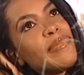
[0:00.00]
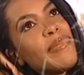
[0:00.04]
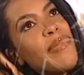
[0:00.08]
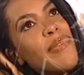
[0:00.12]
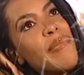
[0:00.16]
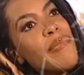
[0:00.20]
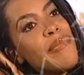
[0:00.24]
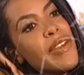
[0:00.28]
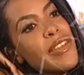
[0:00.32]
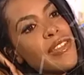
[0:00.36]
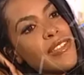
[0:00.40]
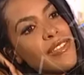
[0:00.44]

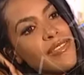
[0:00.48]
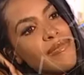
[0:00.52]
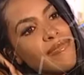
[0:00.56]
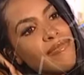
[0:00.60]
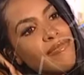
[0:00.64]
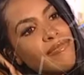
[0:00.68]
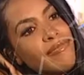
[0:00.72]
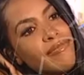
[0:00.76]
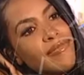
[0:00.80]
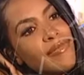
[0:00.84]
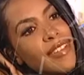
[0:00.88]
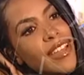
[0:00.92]
mother
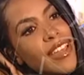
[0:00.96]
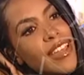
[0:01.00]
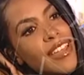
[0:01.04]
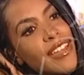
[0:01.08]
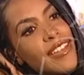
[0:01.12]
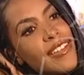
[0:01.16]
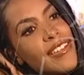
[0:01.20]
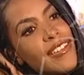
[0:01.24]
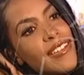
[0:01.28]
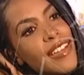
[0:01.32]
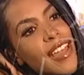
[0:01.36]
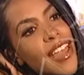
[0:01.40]

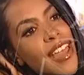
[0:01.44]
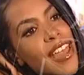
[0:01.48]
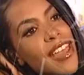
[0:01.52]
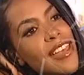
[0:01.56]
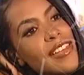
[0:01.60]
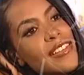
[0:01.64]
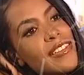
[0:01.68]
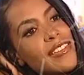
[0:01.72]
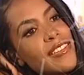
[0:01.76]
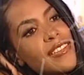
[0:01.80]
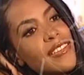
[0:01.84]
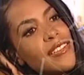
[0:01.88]
and
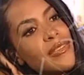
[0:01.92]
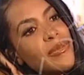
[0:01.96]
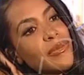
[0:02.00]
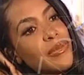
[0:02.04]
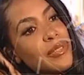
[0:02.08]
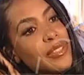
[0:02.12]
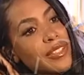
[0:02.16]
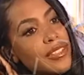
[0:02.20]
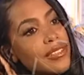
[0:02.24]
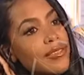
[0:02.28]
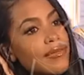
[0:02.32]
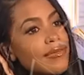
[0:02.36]
asked
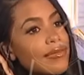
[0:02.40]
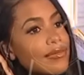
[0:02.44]
would